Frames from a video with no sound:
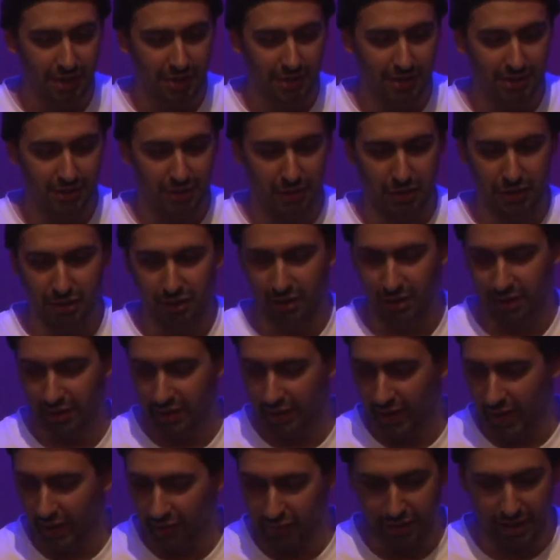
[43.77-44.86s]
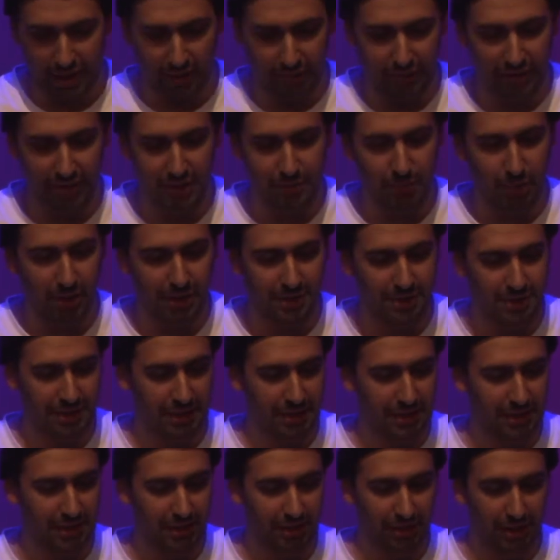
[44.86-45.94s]
So every now and then you might
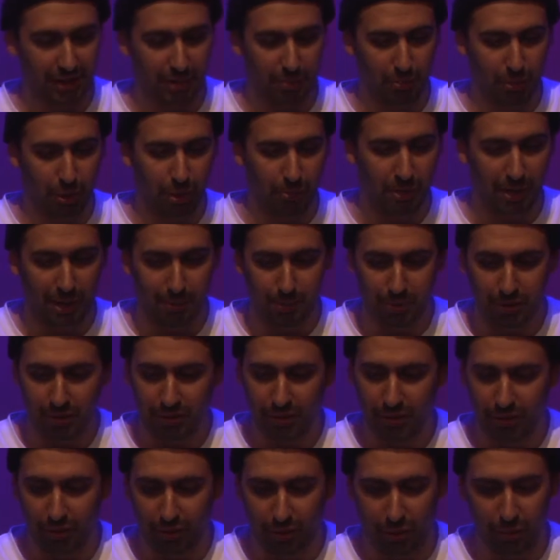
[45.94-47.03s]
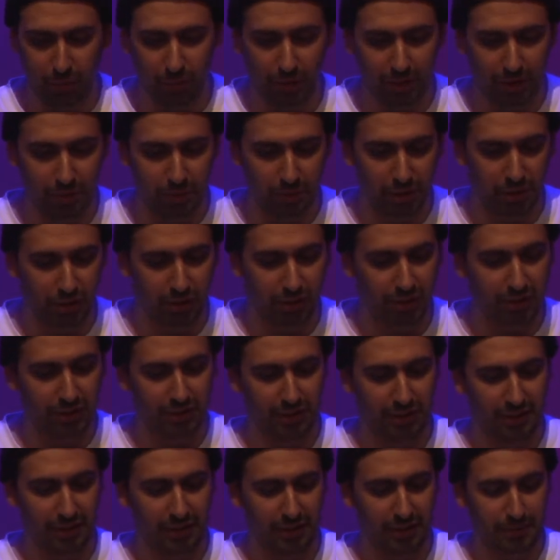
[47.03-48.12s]
see like a pop-up on my
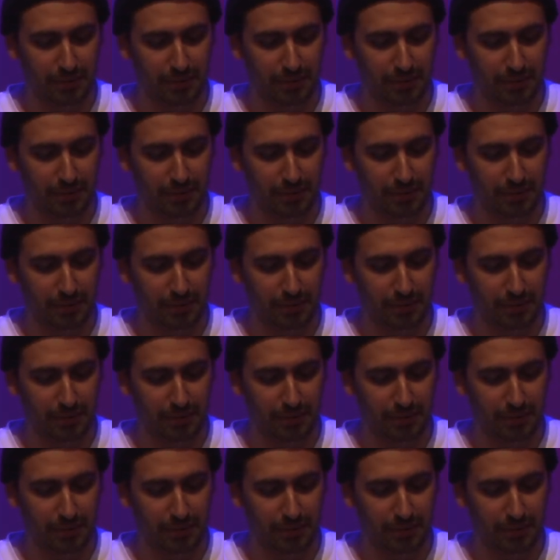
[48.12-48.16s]
computer